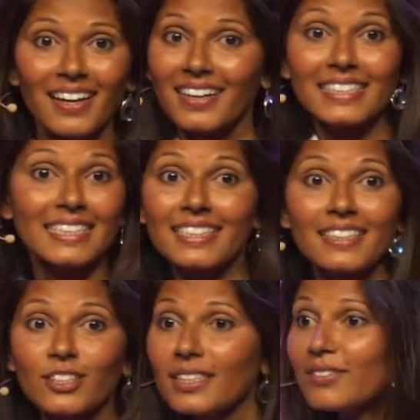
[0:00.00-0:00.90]
It's easy.
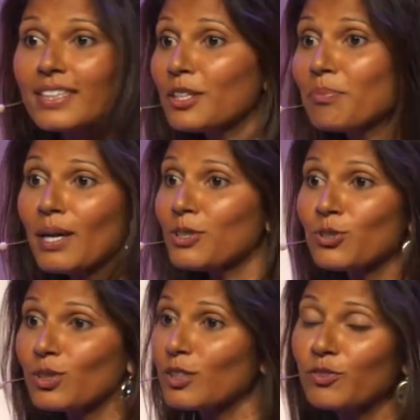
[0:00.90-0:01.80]
You never get in a power
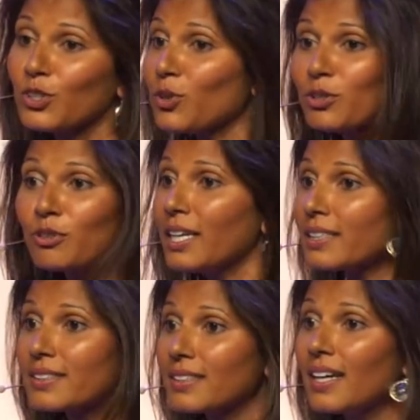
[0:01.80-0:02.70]
struggle if you go, You're
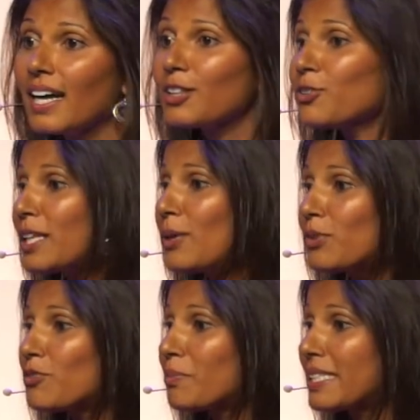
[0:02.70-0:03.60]
right. I learned that
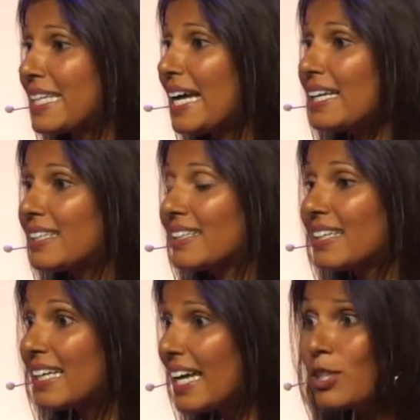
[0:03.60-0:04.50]
one from my dad.
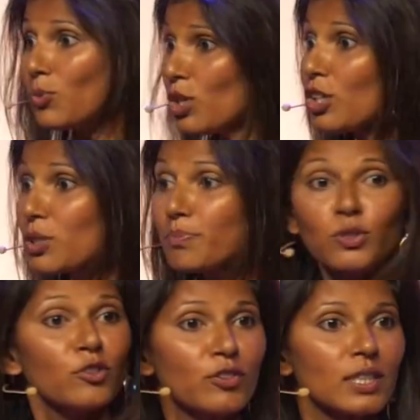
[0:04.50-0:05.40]
And it works
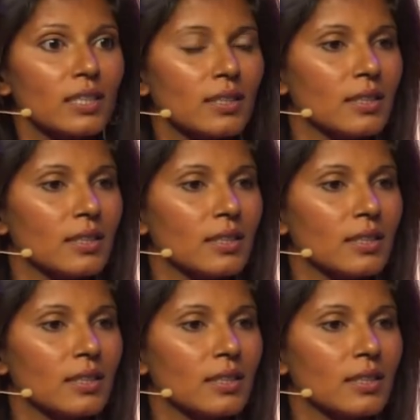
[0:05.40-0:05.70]
beautifully.